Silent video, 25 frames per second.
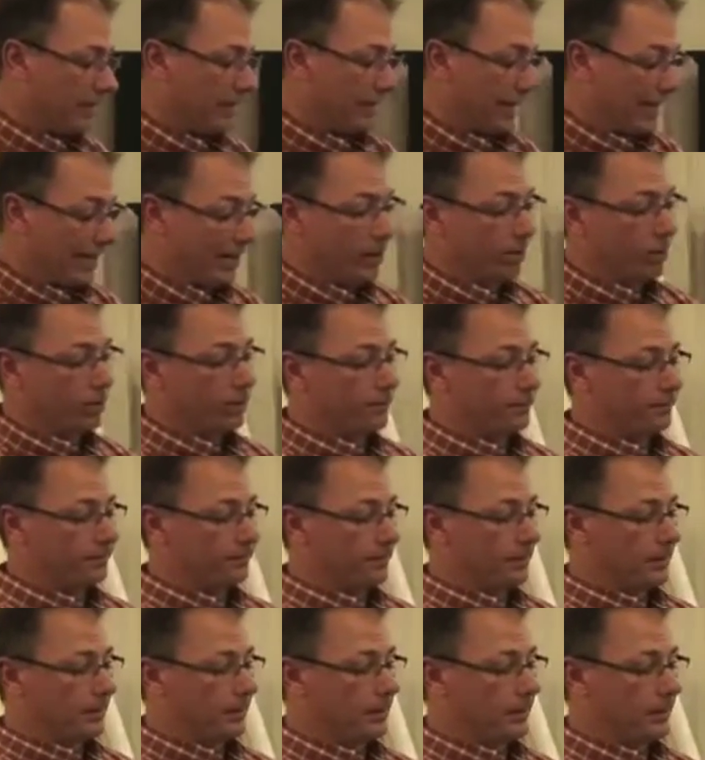Air,
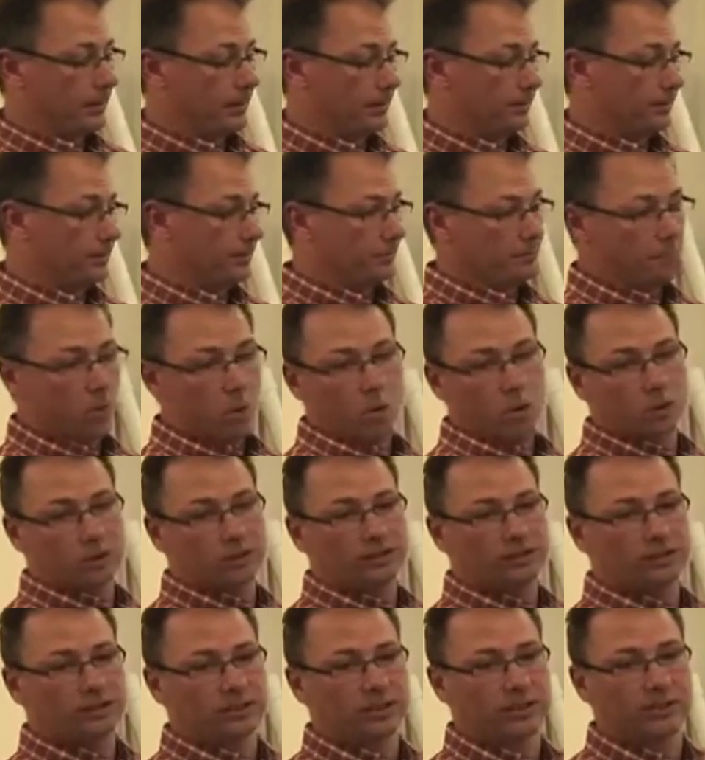mold
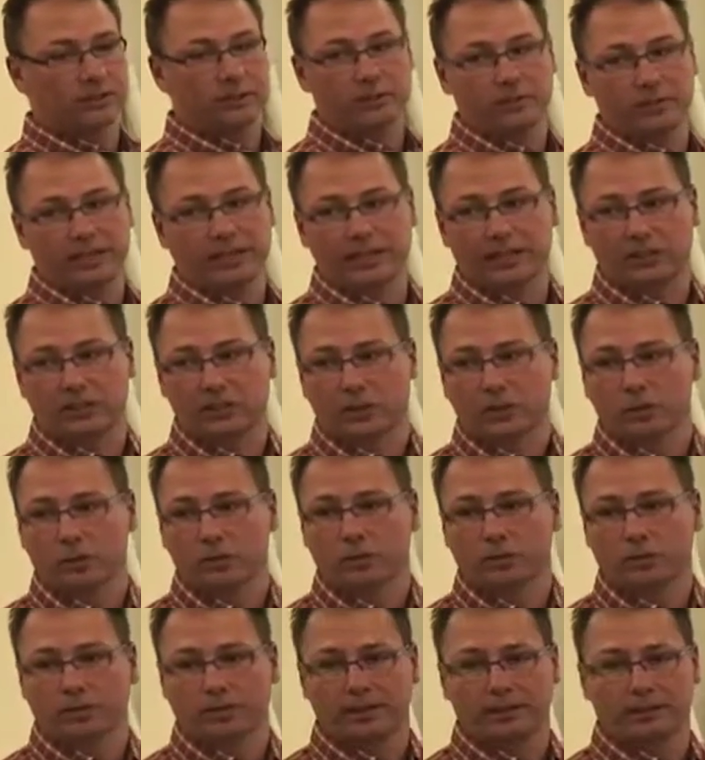is another big
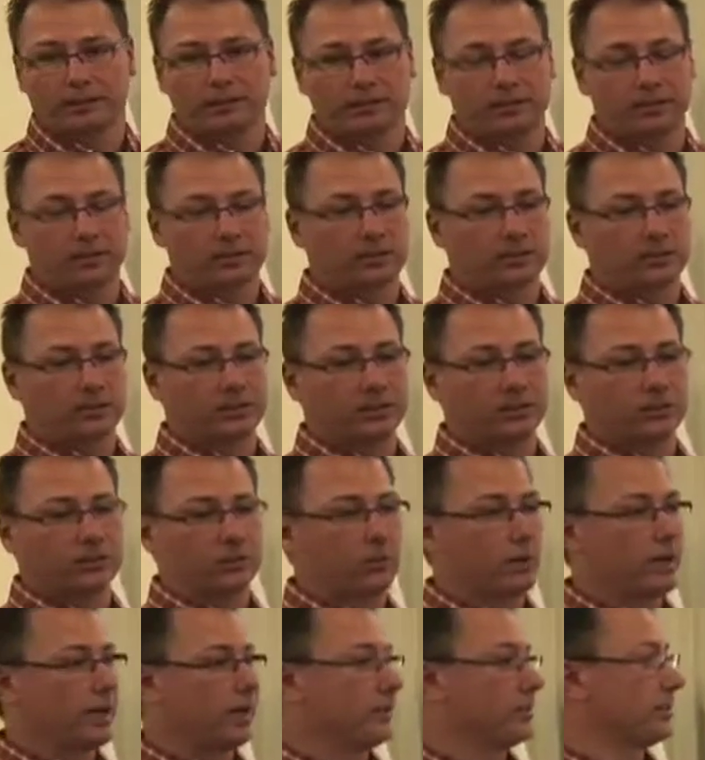issue that's
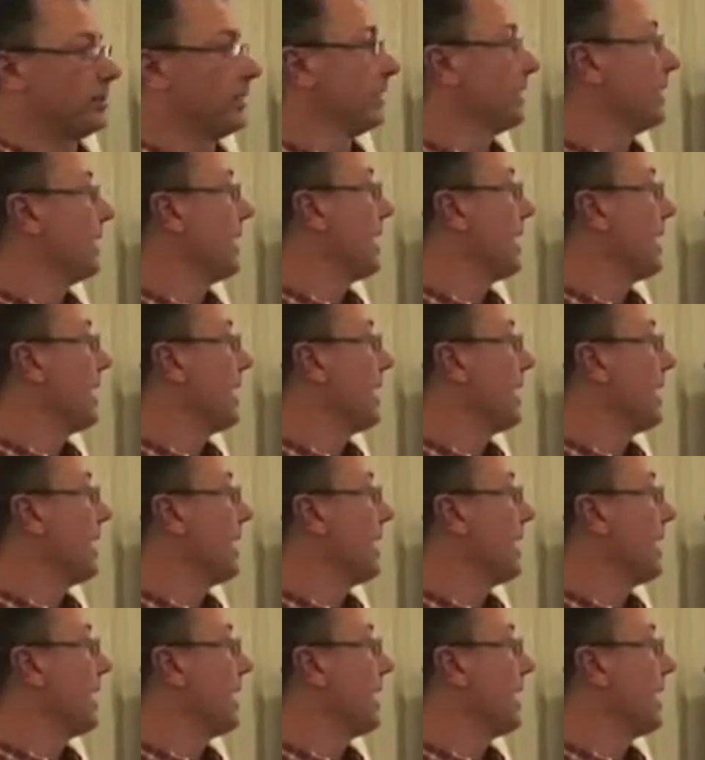arising.